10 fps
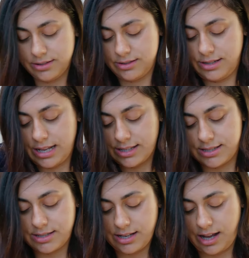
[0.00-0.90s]
So
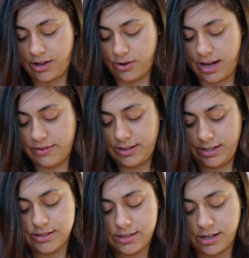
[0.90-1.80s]
that's how
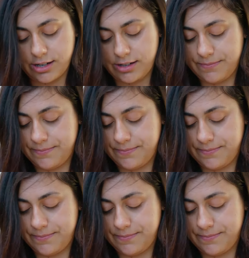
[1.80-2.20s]
everything started.